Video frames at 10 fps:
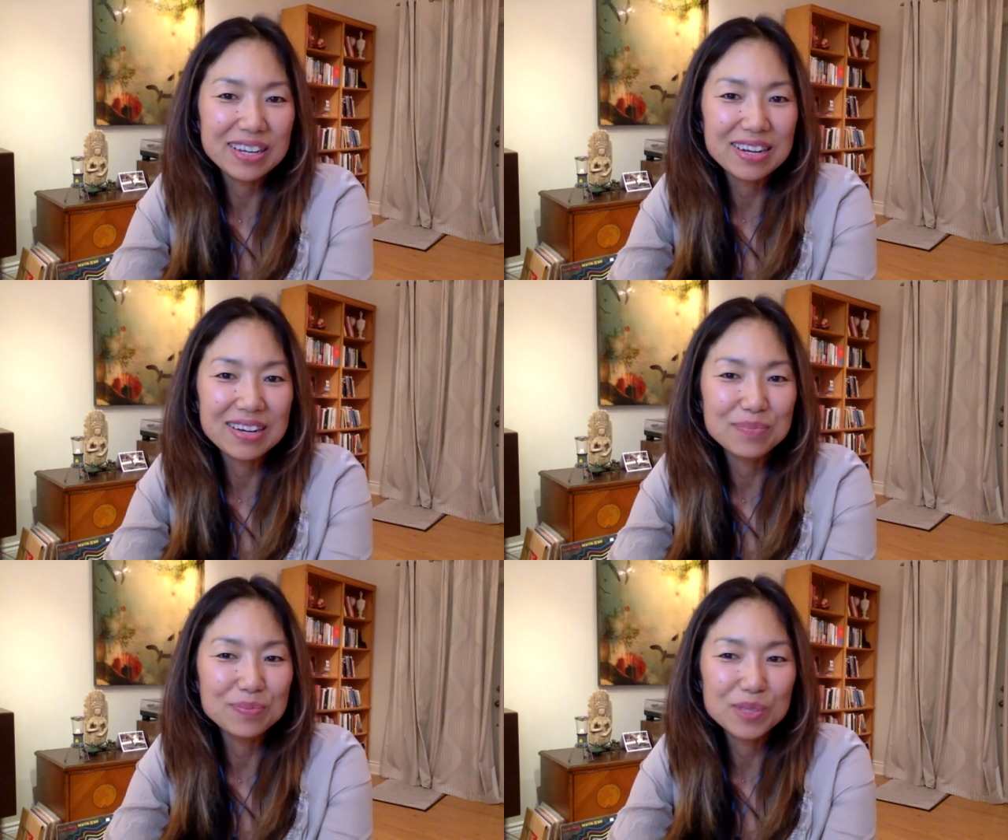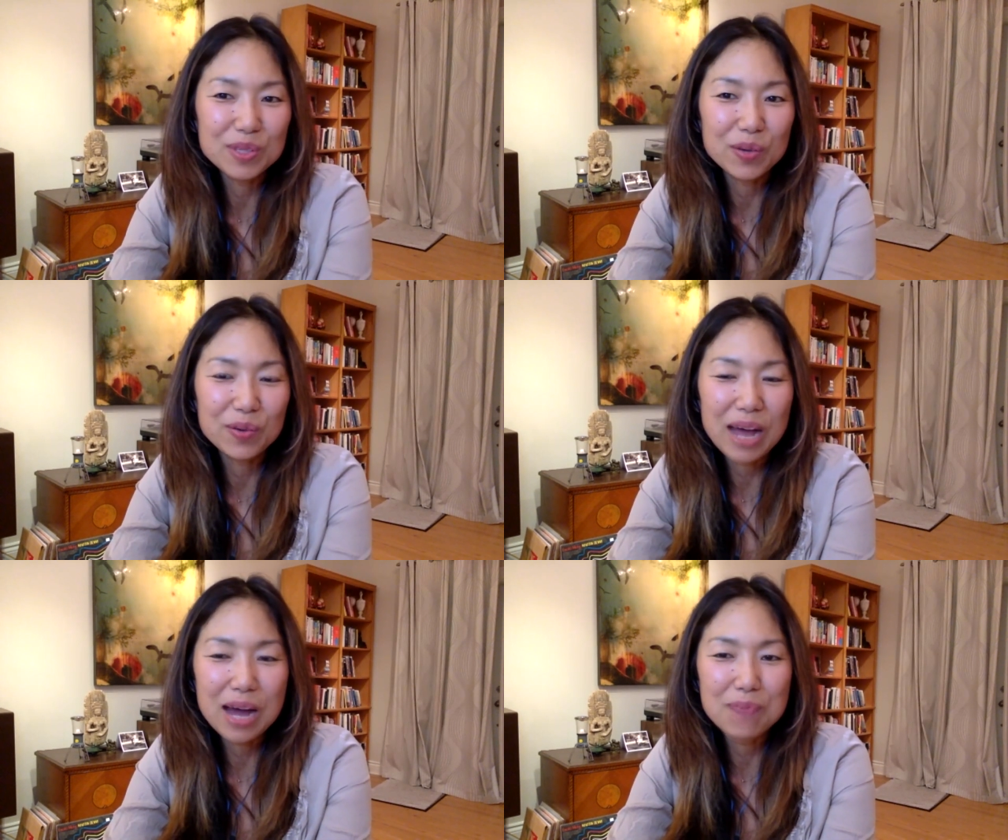And I'm so
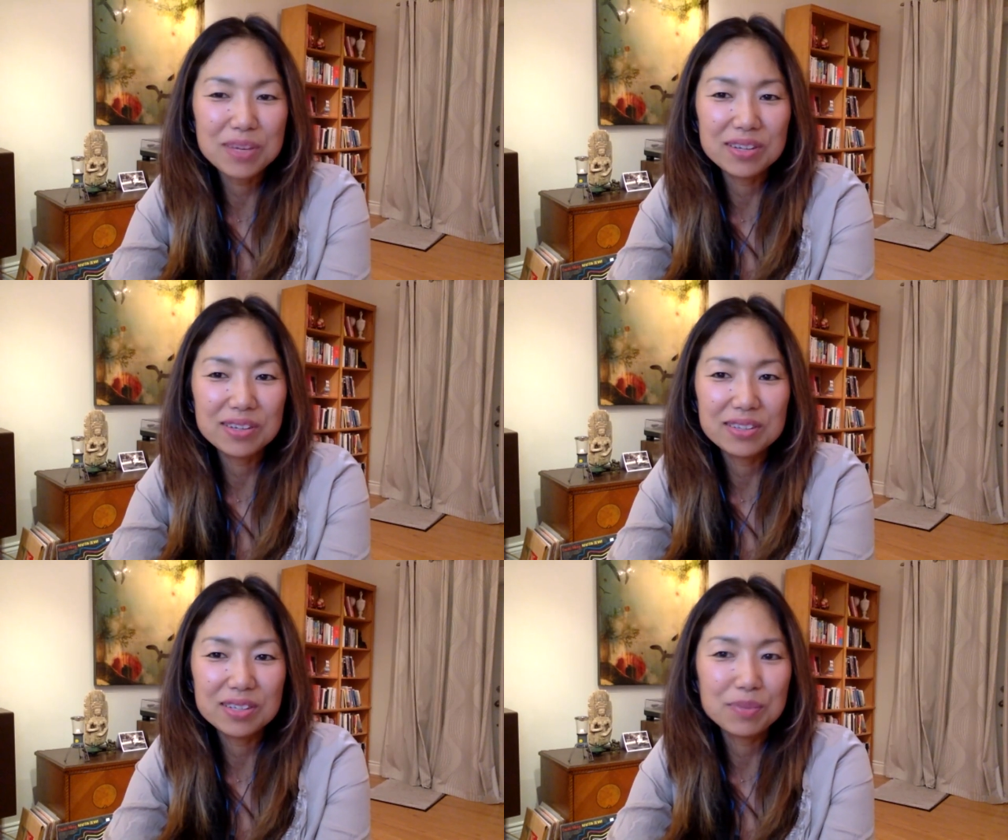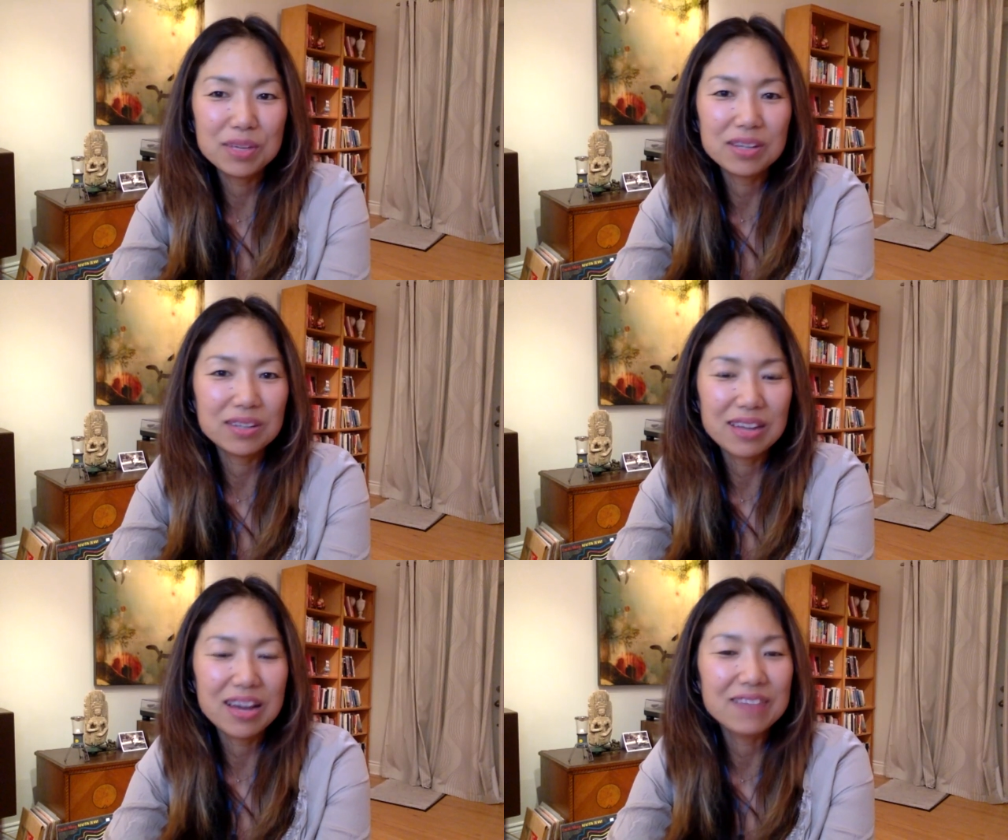happy to be
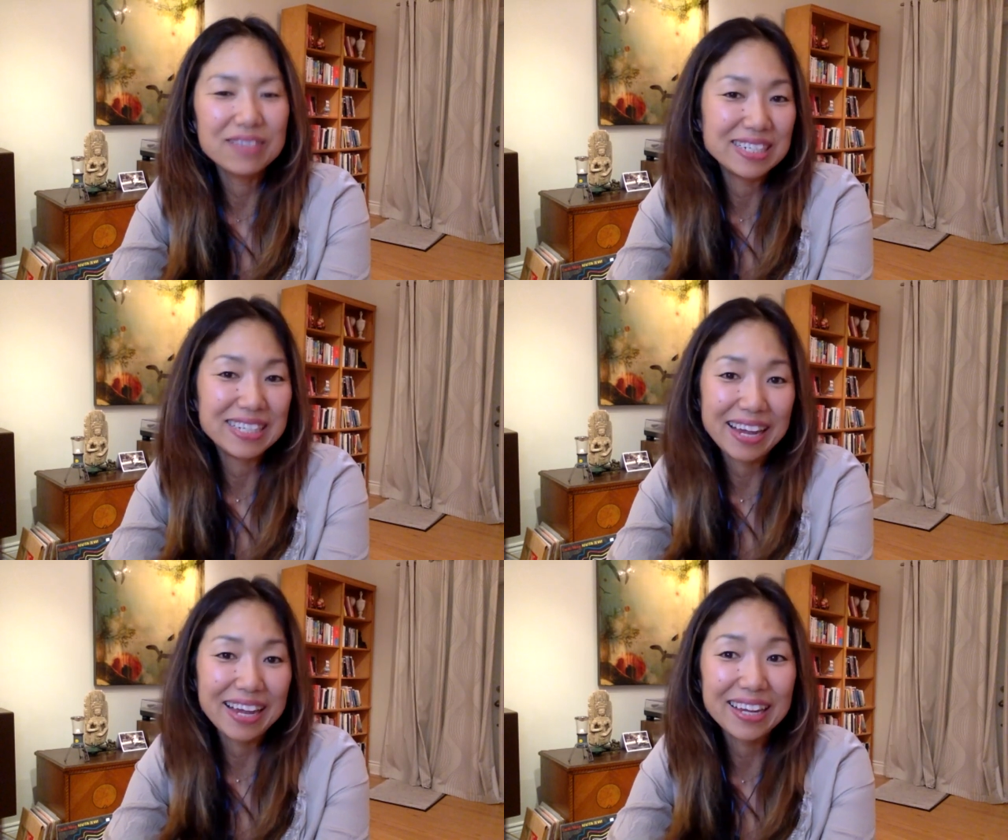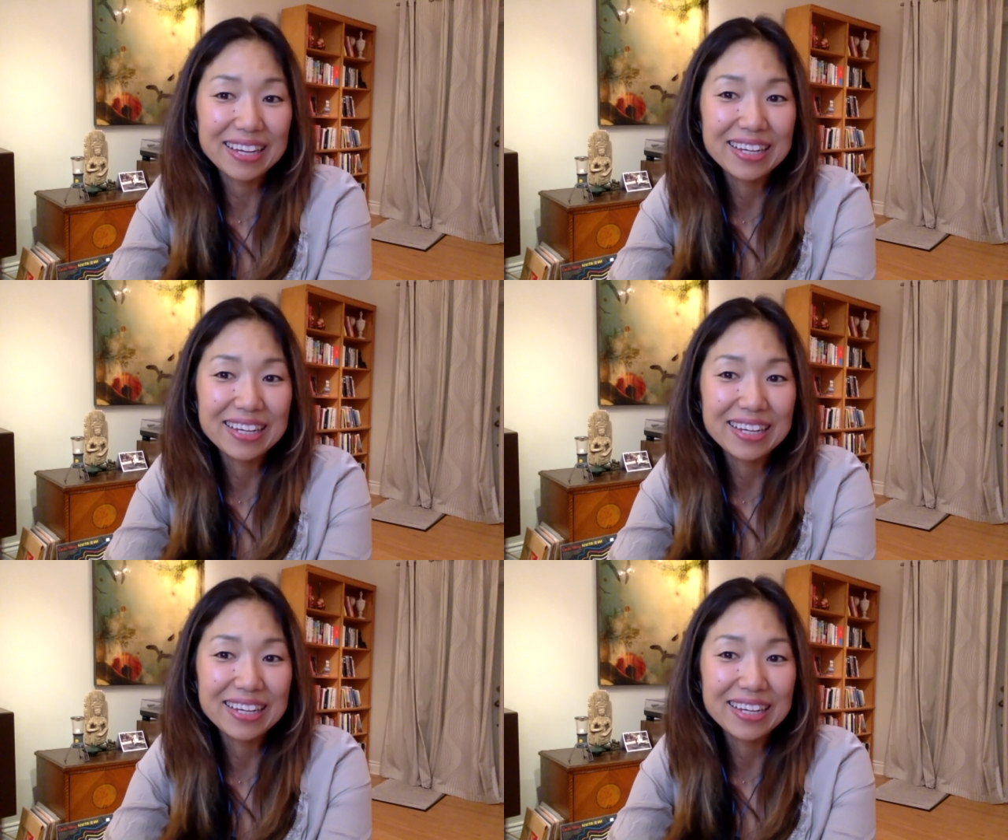alive today.